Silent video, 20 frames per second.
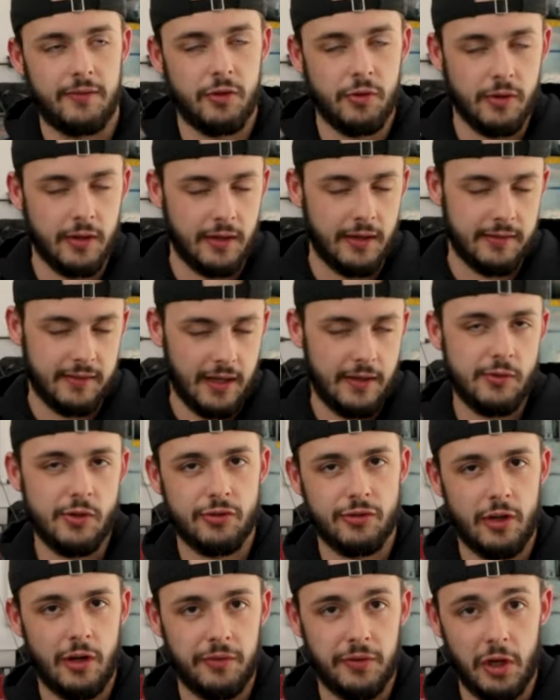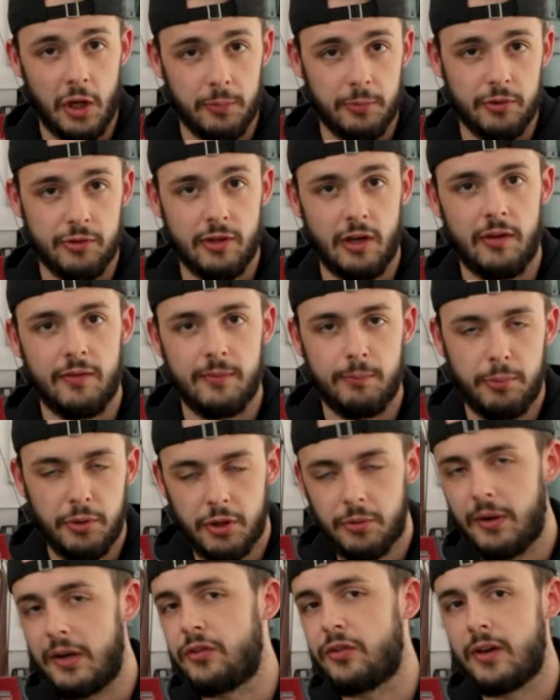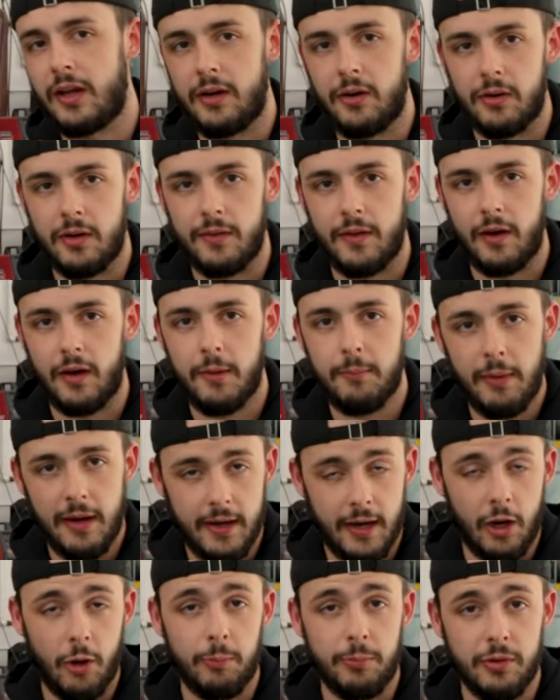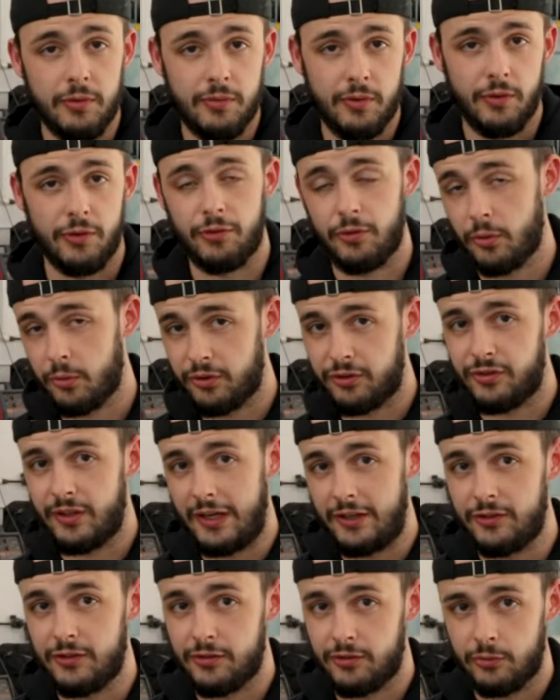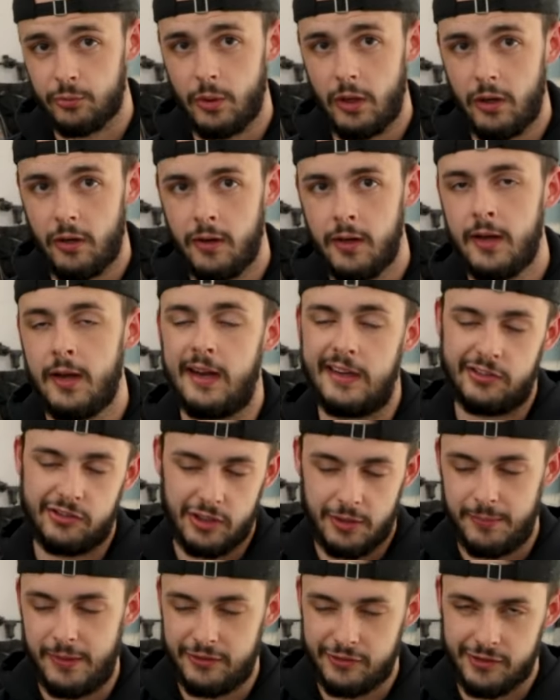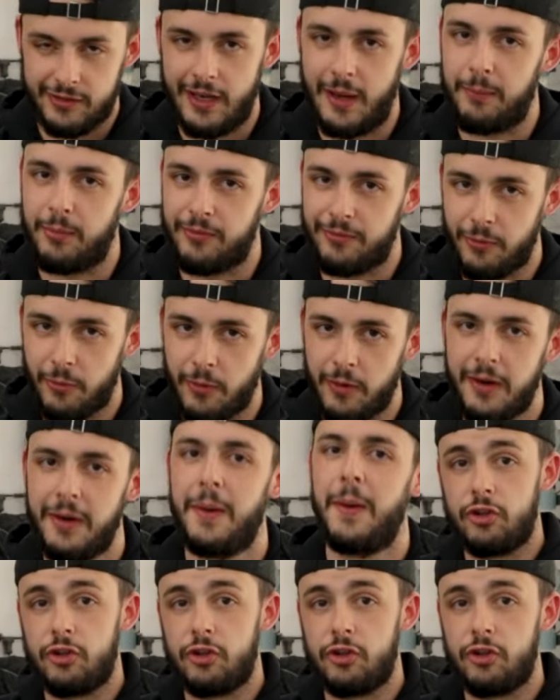If you can save yourself and help yourself, put a resonator in there. It might help you for those lower stages as well. Should have mentioned that before.